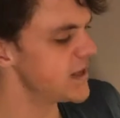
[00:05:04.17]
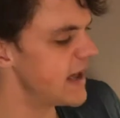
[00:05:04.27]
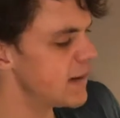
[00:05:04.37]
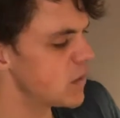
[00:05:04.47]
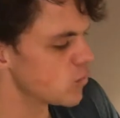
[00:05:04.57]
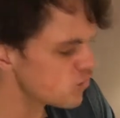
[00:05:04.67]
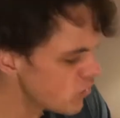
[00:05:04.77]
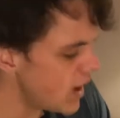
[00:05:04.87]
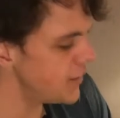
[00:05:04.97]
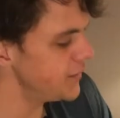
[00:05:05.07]
to hammer
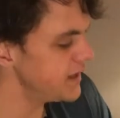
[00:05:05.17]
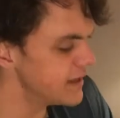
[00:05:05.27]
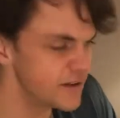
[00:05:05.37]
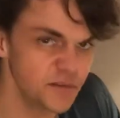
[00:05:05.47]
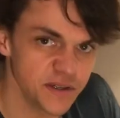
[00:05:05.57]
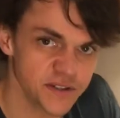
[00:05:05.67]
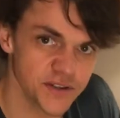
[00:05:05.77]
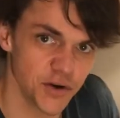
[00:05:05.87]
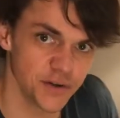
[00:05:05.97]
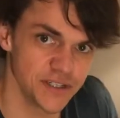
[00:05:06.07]
right on the end of
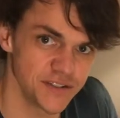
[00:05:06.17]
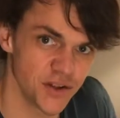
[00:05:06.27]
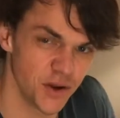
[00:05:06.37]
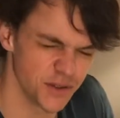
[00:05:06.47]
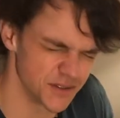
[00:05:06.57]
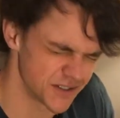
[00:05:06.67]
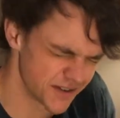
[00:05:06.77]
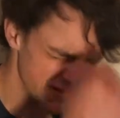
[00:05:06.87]
Mr. Nosey's nose.